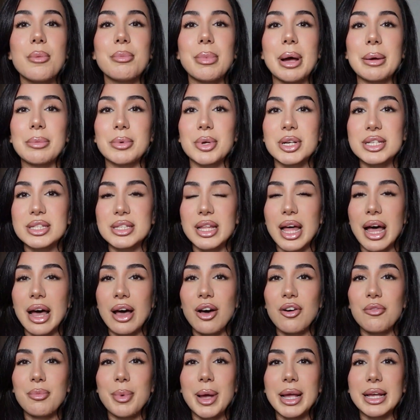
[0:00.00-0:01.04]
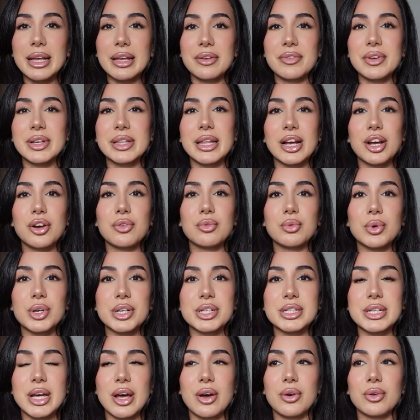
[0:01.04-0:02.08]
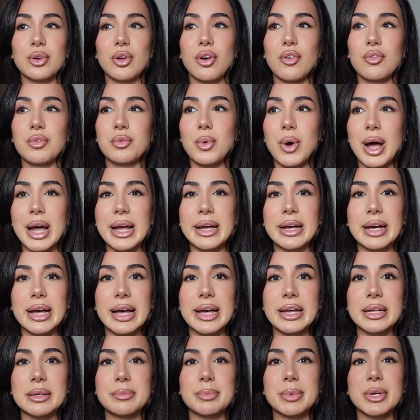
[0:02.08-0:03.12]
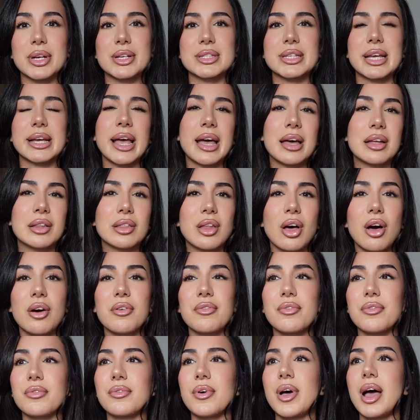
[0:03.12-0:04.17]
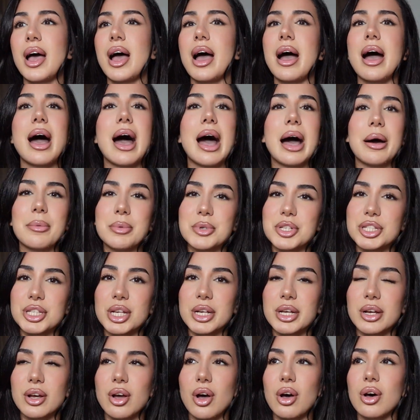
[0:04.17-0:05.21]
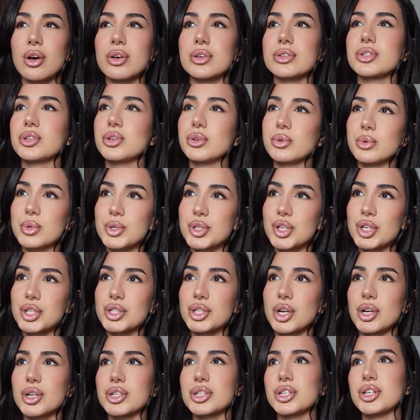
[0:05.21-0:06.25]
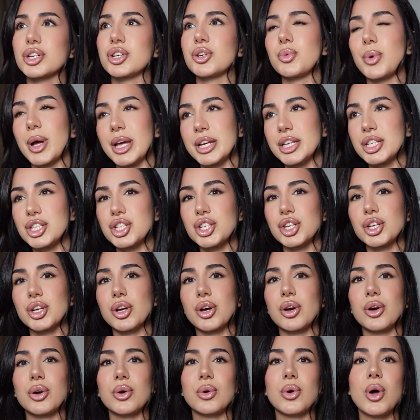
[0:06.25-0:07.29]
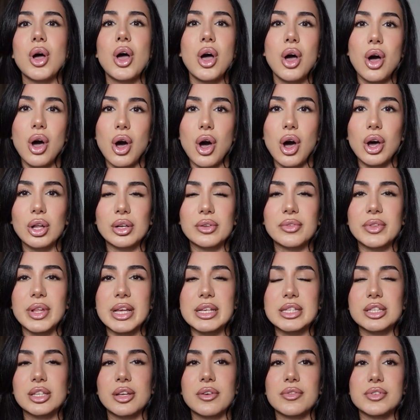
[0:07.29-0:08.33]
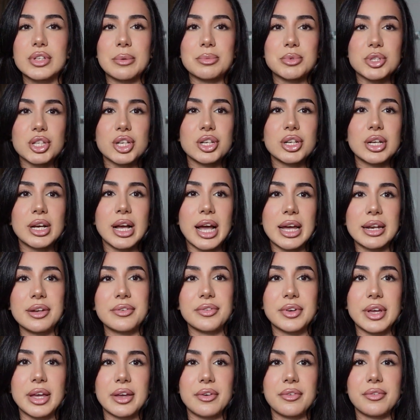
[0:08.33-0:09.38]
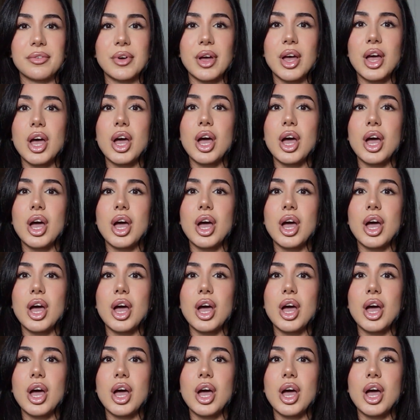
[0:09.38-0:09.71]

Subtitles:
but I'm gonna start off by giving like a rundown of what I had, because I get a lot of how much did it cost, who was your doctor, where did you go, all of that stuff. So I'm just gonna kind of give